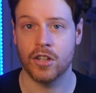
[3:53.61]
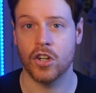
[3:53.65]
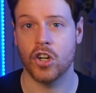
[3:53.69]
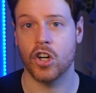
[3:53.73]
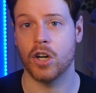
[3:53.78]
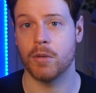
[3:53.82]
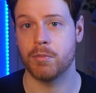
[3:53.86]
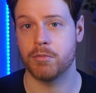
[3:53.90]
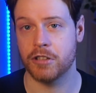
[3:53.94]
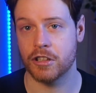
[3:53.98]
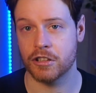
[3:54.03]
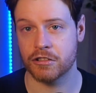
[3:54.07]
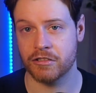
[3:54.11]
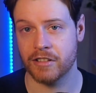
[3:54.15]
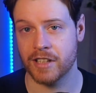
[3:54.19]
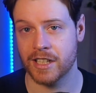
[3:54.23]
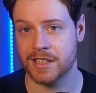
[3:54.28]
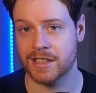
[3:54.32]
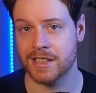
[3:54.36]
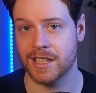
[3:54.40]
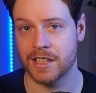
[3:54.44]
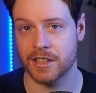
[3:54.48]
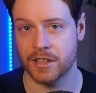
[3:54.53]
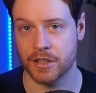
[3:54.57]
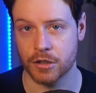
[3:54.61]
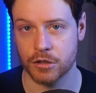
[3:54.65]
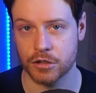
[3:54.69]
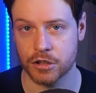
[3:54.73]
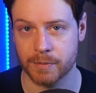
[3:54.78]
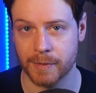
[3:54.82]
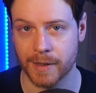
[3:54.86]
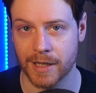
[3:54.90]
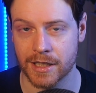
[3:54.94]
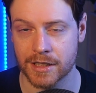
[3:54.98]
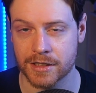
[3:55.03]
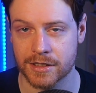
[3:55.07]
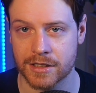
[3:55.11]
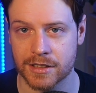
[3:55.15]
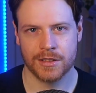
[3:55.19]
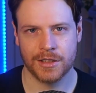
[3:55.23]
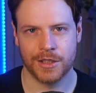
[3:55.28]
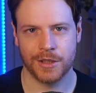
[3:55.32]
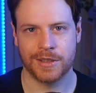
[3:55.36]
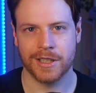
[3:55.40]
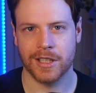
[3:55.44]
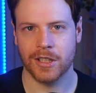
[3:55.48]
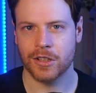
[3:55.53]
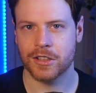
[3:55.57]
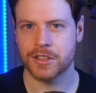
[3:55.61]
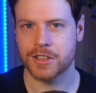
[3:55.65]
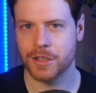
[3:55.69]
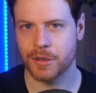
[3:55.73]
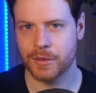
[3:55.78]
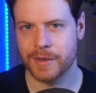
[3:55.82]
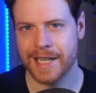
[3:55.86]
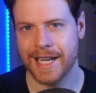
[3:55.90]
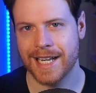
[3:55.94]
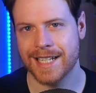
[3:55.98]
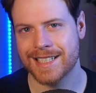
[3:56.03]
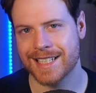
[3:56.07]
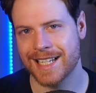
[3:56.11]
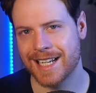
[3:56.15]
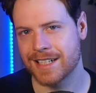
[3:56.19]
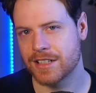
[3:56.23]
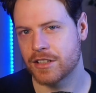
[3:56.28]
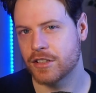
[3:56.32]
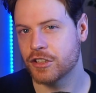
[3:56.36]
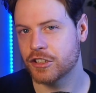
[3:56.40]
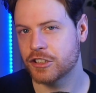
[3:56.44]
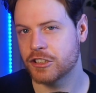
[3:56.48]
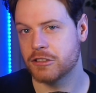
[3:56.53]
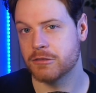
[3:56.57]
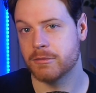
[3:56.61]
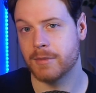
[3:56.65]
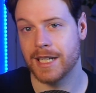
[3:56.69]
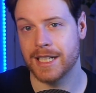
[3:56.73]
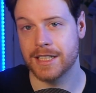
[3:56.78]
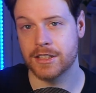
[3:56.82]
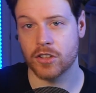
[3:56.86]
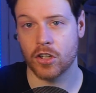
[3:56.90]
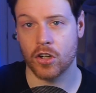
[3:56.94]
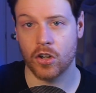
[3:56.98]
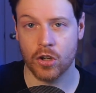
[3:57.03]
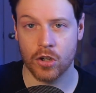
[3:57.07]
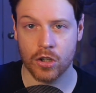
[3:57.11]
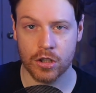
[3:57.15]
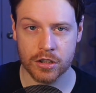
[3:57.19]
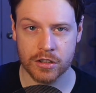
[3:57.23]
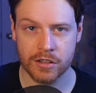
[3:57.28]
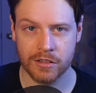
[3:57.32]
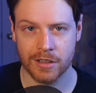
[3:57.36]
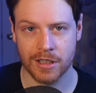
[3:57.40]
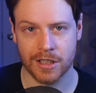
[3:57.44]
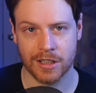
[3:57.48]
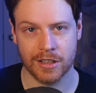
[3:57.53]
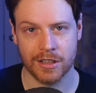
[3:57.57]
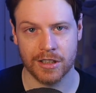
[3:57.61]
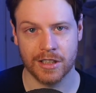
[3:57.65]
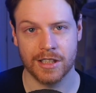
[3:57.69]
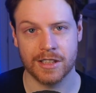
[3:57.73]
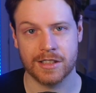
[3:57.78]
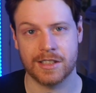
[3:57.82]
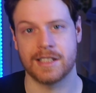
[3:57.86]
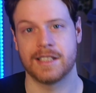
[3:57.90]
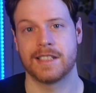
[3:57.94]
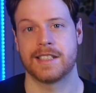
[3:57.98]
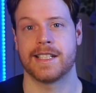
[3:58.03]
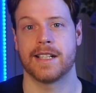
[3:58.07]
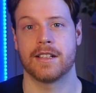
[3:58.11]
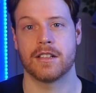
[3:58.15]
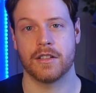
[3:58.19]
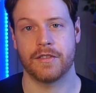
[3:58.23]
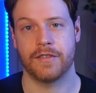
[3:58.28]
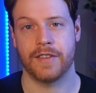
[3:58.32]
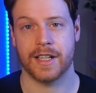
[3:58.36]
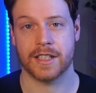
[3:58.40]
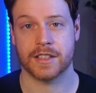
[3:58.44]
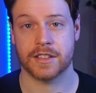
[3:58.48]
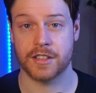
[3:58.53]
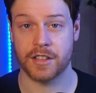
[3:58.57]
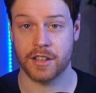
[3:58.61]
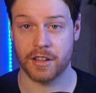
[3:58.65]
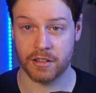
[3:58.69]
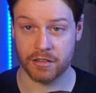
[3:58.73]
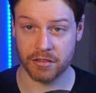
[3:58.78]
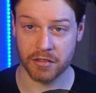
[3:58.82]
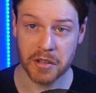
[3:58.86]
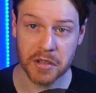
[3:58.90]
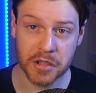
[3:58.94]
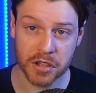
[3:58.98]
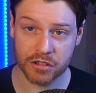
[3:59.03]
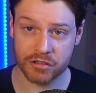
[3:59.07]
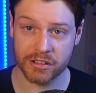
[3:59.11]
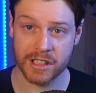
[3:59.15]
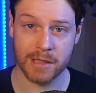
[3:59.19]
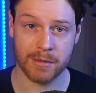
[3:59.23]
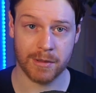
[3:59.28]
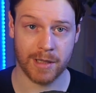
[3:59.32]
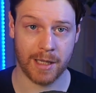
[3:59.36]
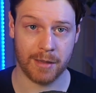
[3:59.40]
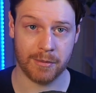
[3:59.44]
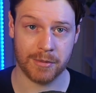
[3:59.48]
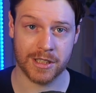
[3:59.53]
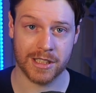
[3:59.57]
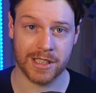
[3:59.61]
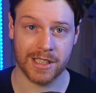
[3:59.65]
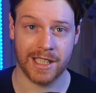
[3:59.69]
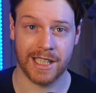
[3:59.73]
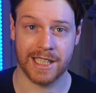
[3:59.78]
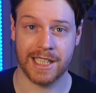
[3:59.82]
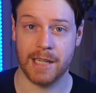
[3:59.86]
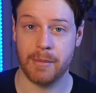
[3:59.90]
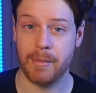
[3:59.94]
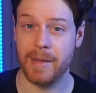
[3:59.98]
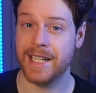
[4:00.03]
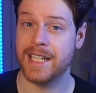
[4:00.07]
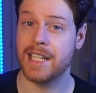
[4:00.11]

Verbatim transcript: or progress and goals bars. You can also get and customize all your alerts and sound effects through Streamlabs, and they make